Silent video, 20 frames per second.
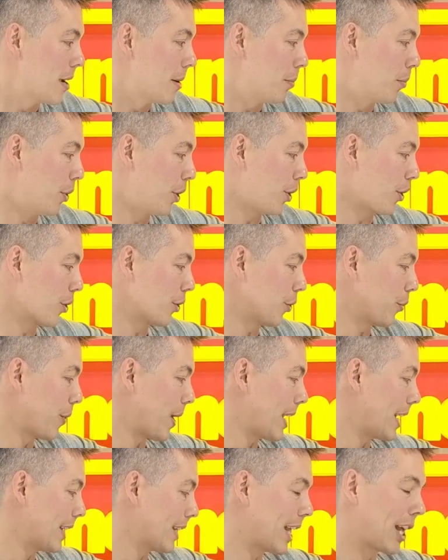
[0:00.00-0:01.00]
putting on the
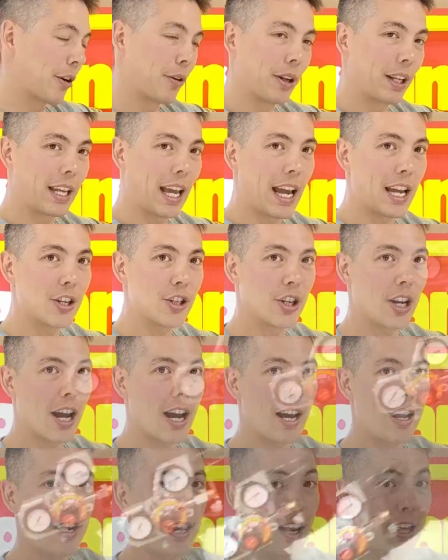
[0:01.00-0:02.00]
regulator and gauge guard